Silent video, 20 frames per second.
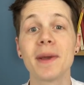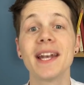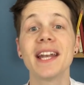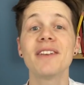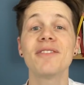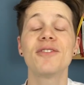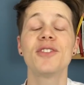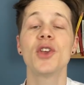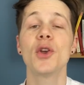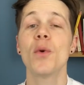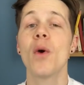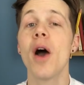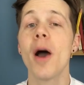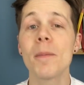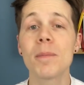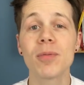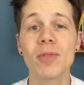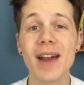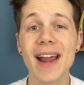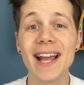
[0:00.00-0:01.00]
And if you
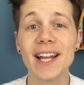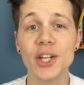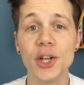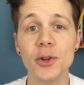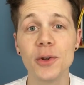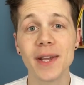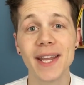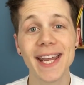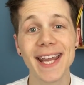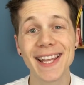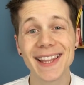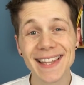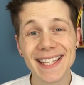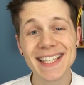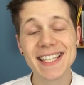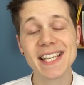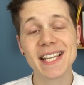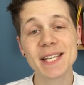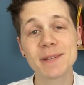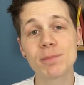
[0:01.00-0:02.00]
are brand new here,
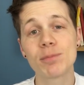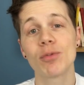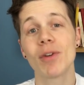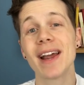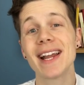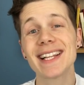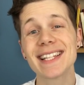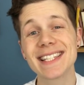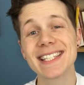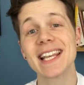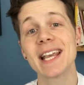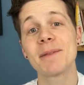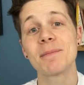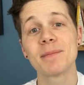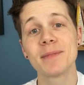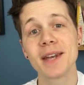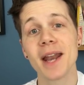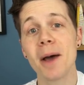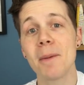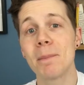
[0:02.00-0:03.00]
this is bread
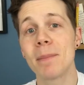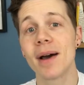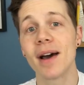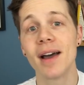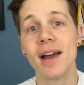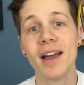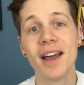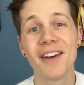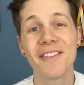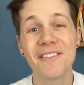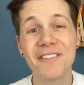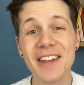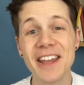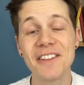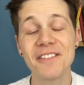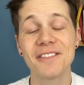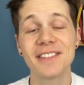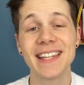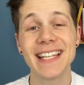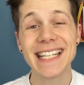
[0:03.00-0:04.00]
tip number
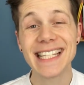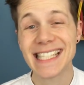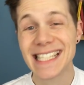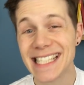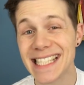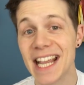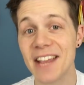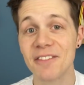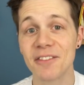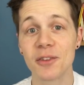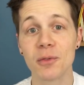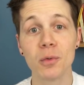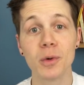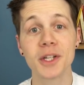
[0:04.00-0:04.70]
57,